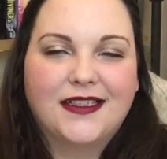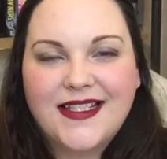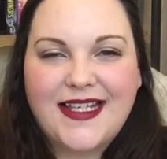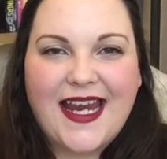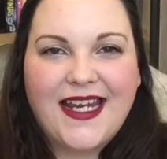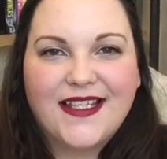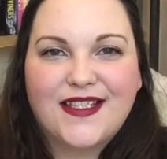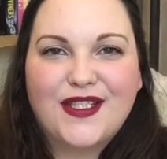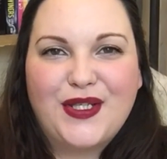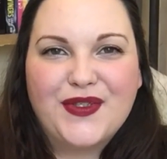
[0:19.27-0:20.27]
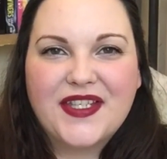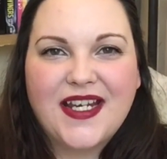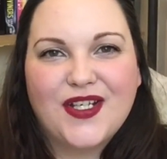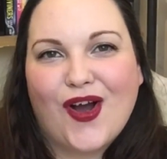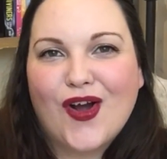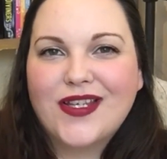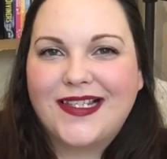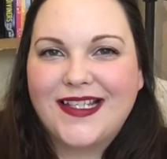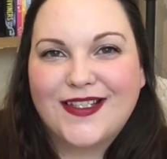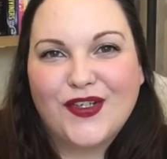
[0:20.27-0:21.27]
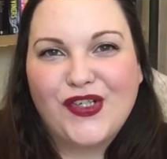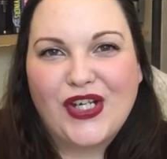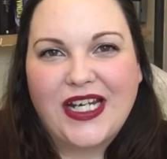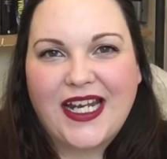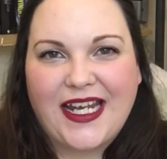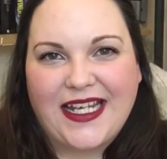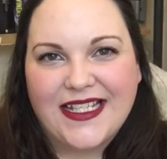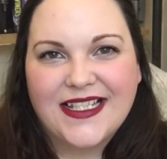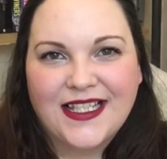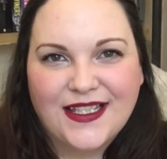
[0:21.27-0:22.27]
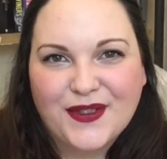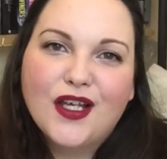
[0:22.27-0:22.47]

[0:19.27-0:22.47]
Today's Tuesday Talks discussion is